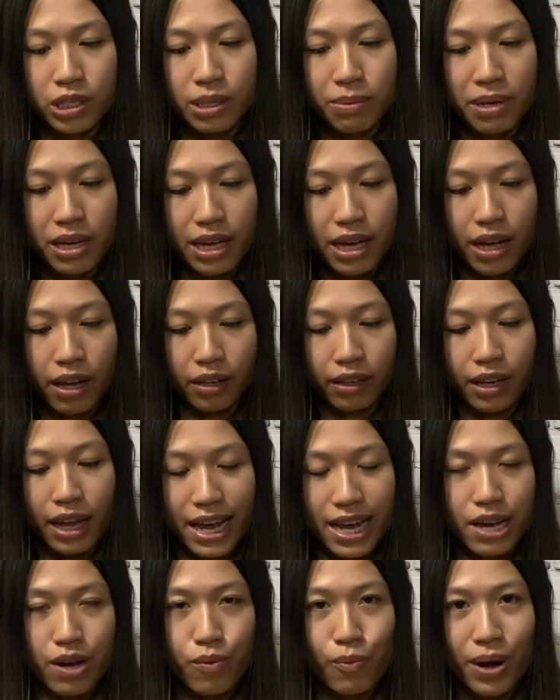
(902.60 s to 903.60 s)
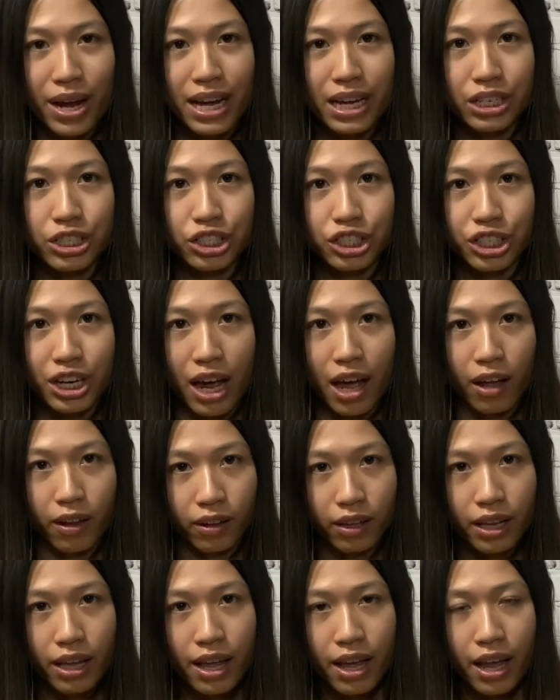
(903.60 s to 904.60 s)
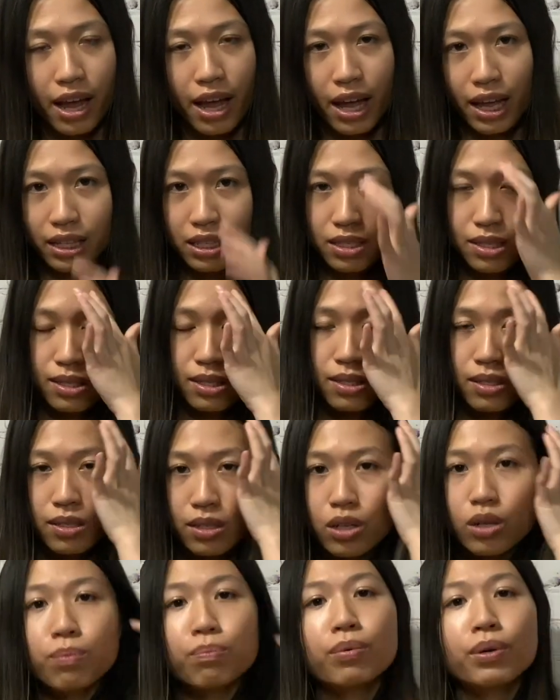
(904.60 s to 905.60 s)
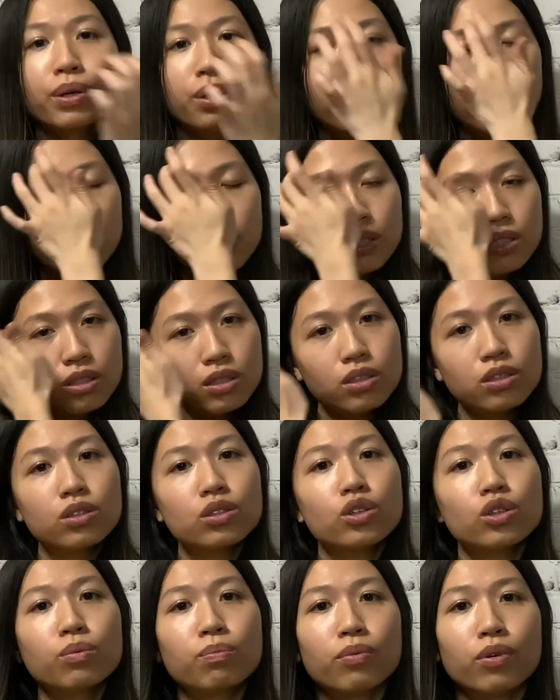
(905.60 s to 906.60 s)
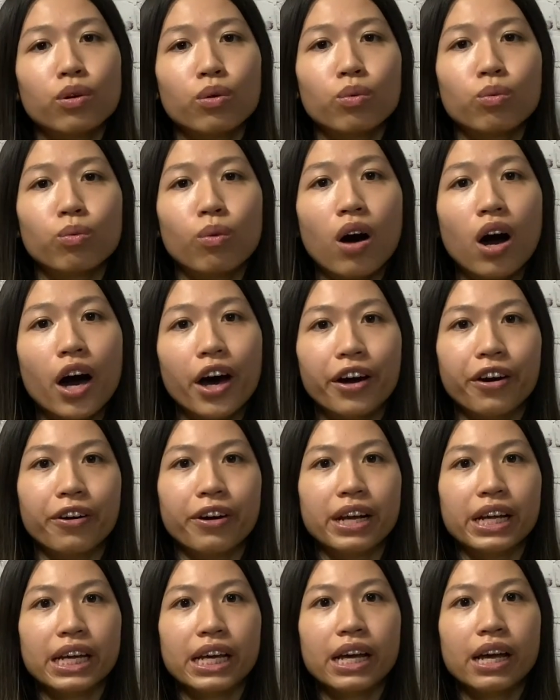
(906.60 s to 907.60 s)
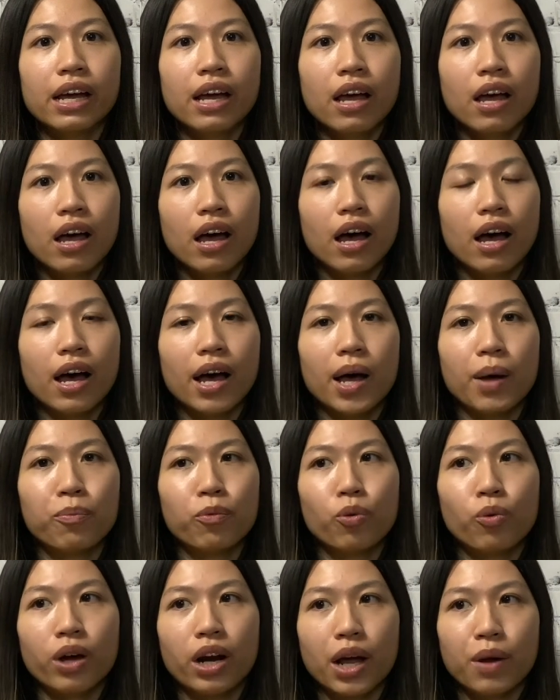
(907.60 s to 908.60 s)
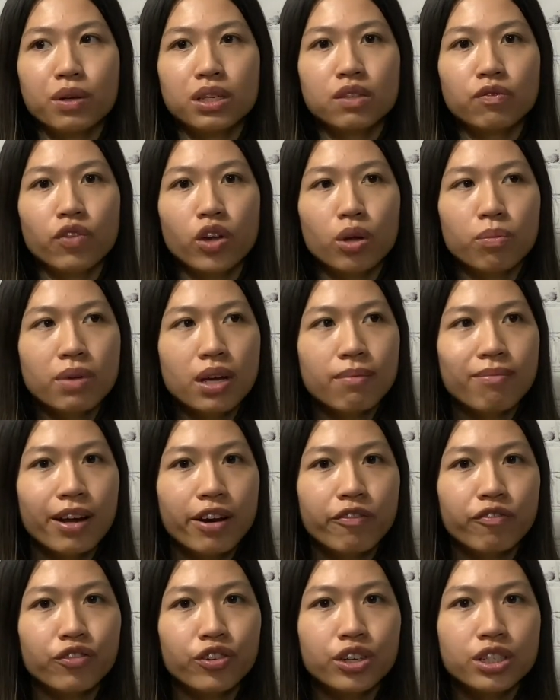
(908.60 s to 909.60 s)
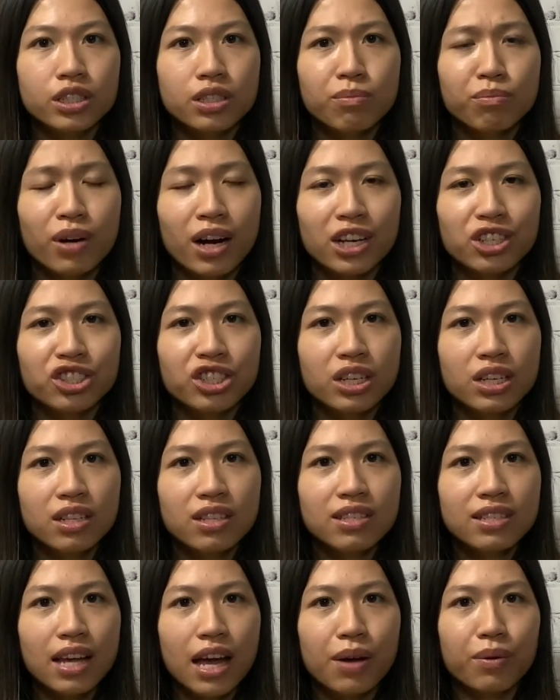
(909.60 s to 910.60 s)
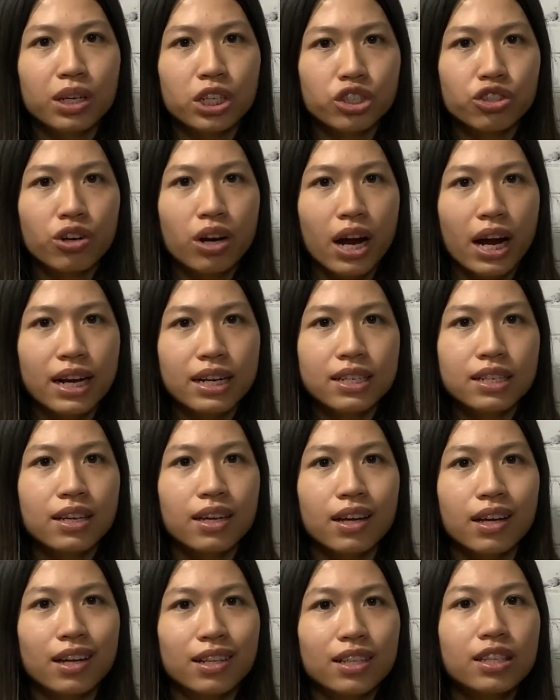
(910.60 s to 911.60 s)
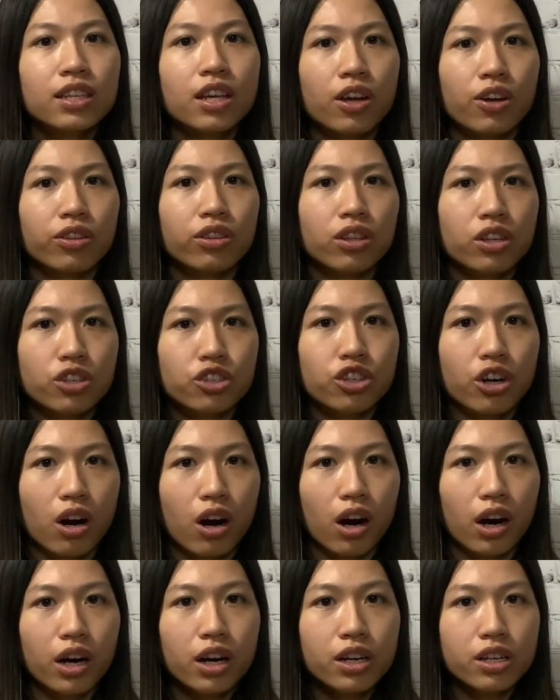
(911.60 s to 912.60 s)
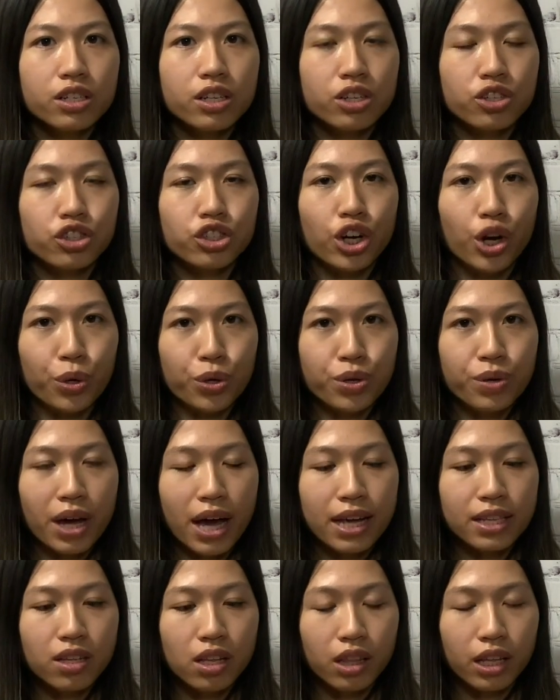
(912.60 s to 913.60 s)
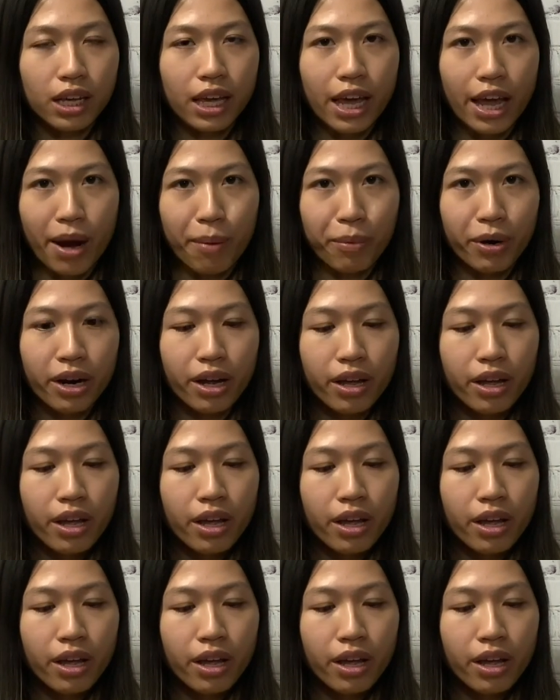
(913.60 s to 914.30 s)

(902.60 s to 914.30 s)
to be a lightweight gel. It's super, super watery. Um, when I was filming my first impressions, I was trying to tilt the jar to show you guys on the camera,